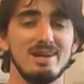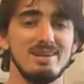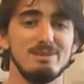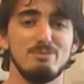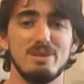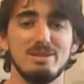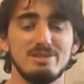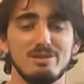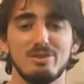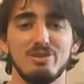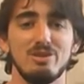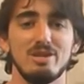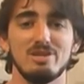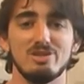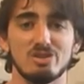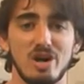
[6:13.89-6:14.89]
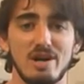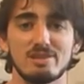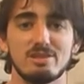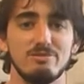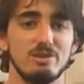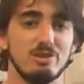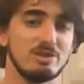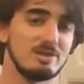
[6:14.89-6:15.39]
It's basically the
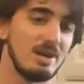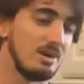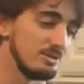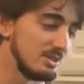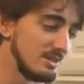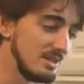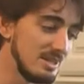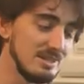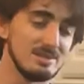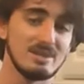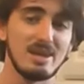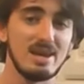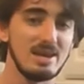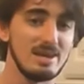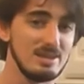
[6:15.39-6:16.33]
exhaust of your cells, and these